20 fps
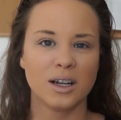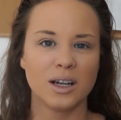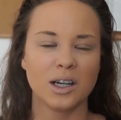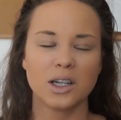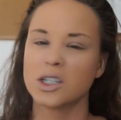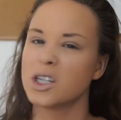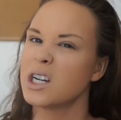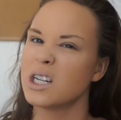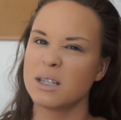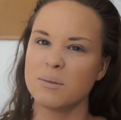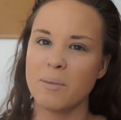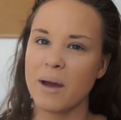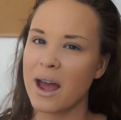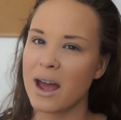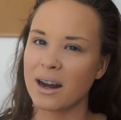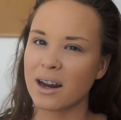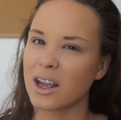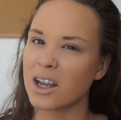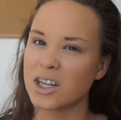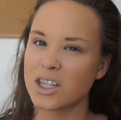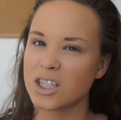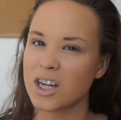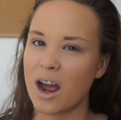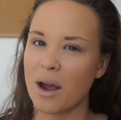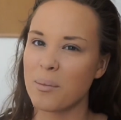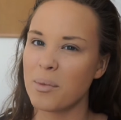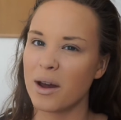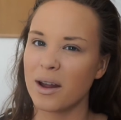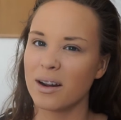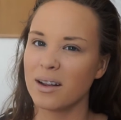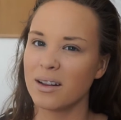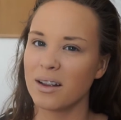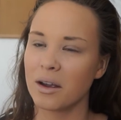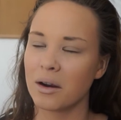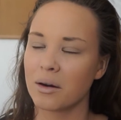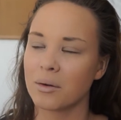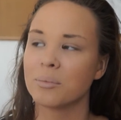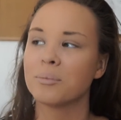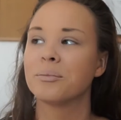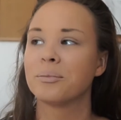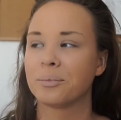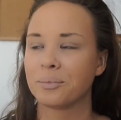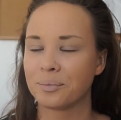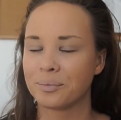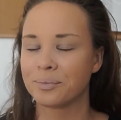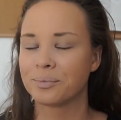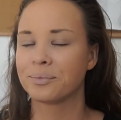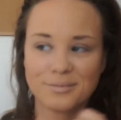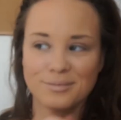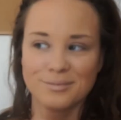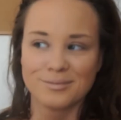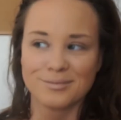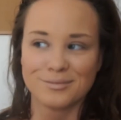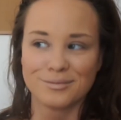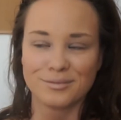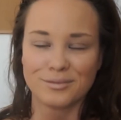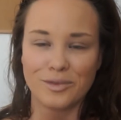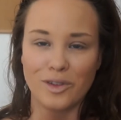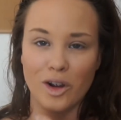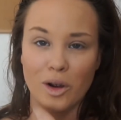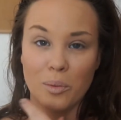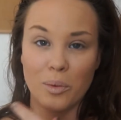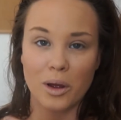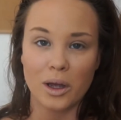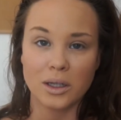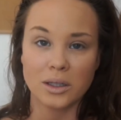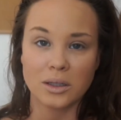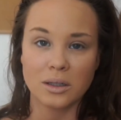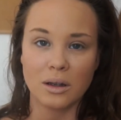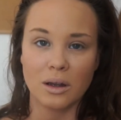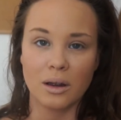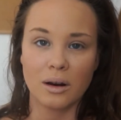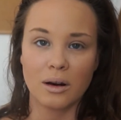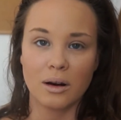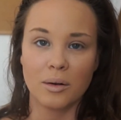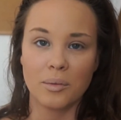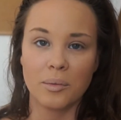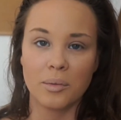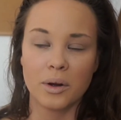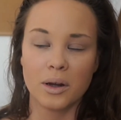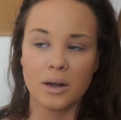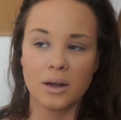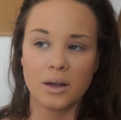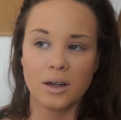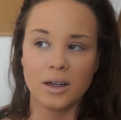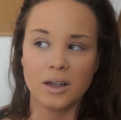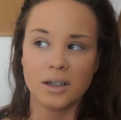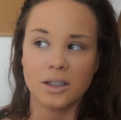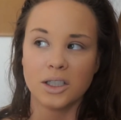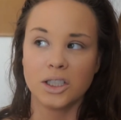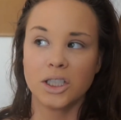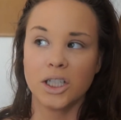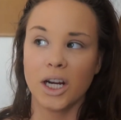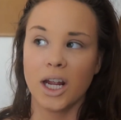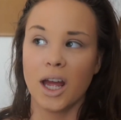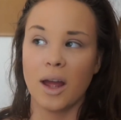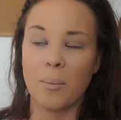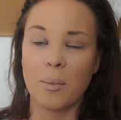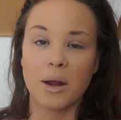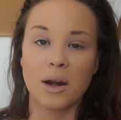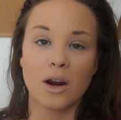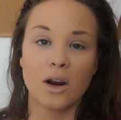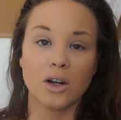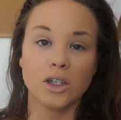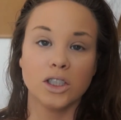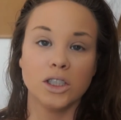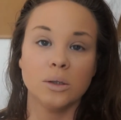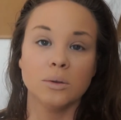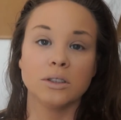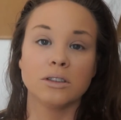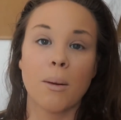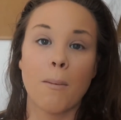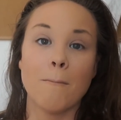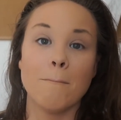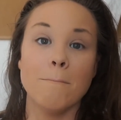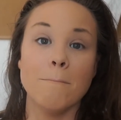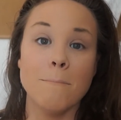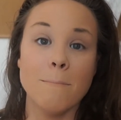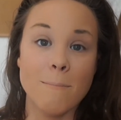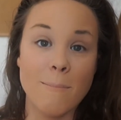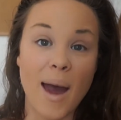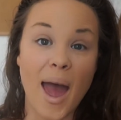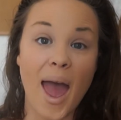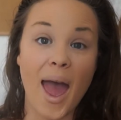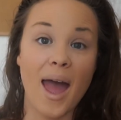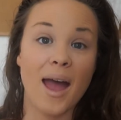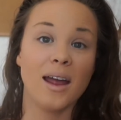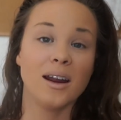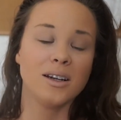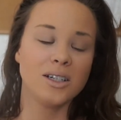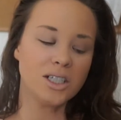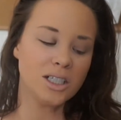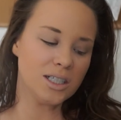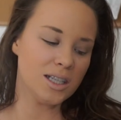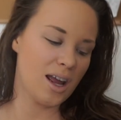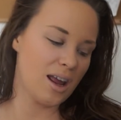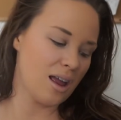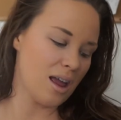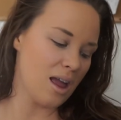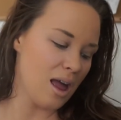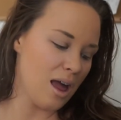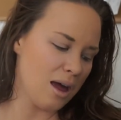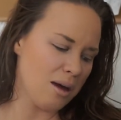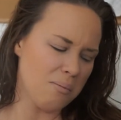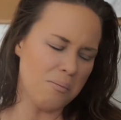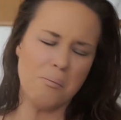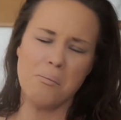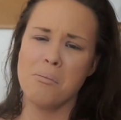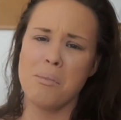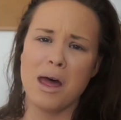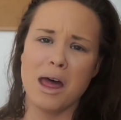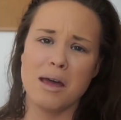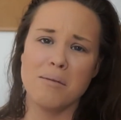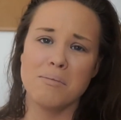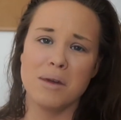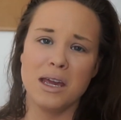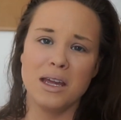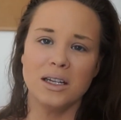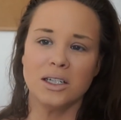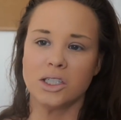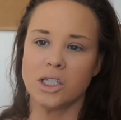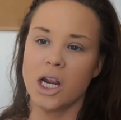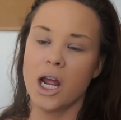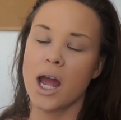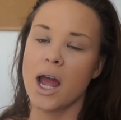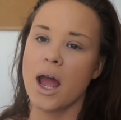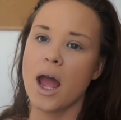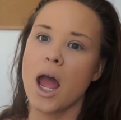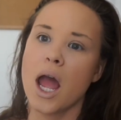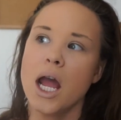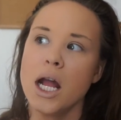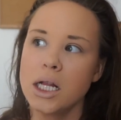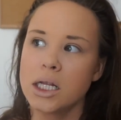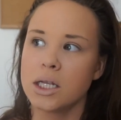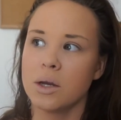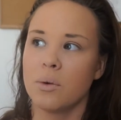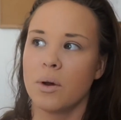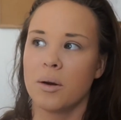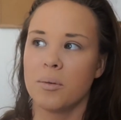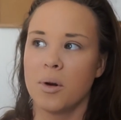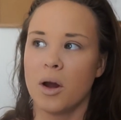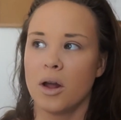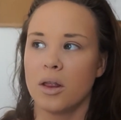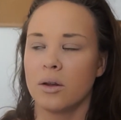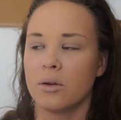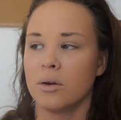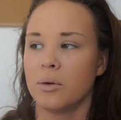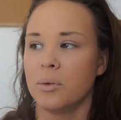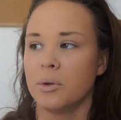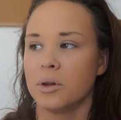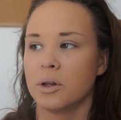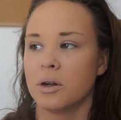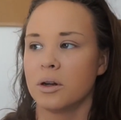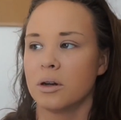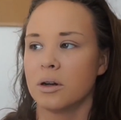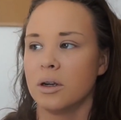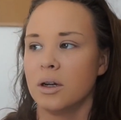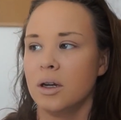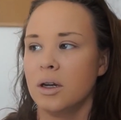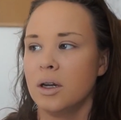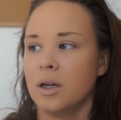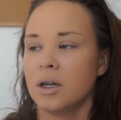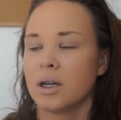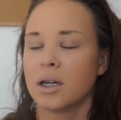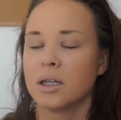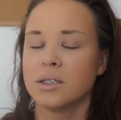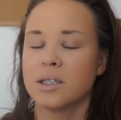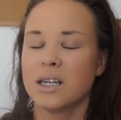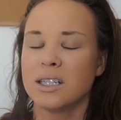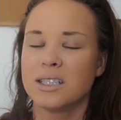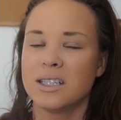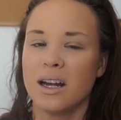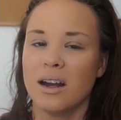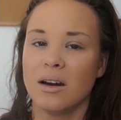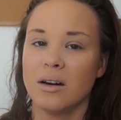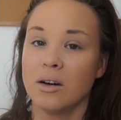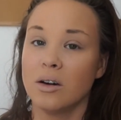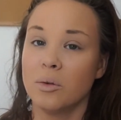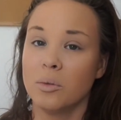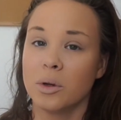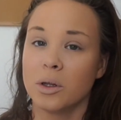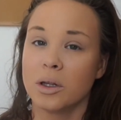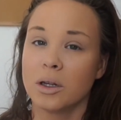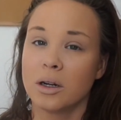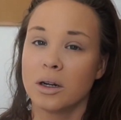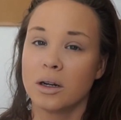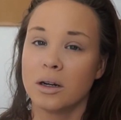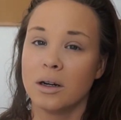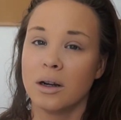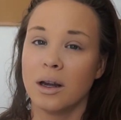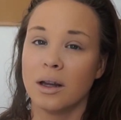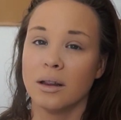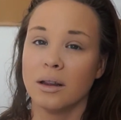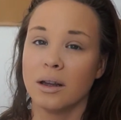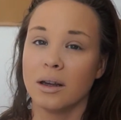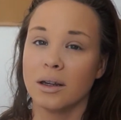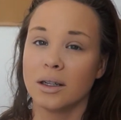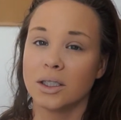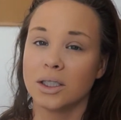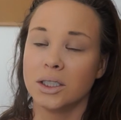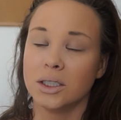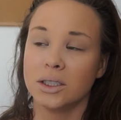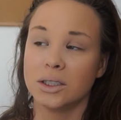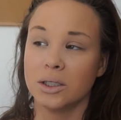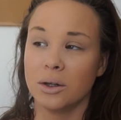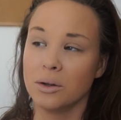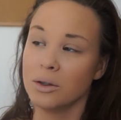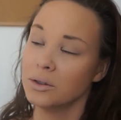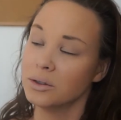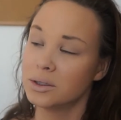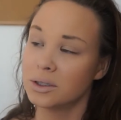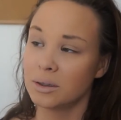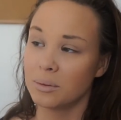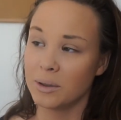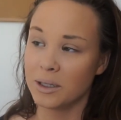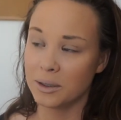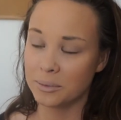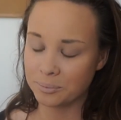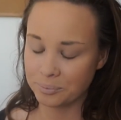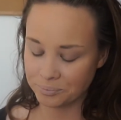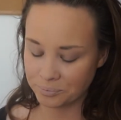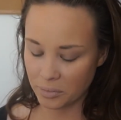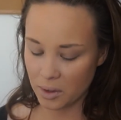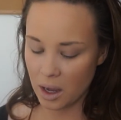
She's mad because I'm not in there. You can probably still hear her. She came in here and she was mad. She's like, Mommy. She hates it when I'm not in the room with her because I stay at home with her, and like, she's so used to me.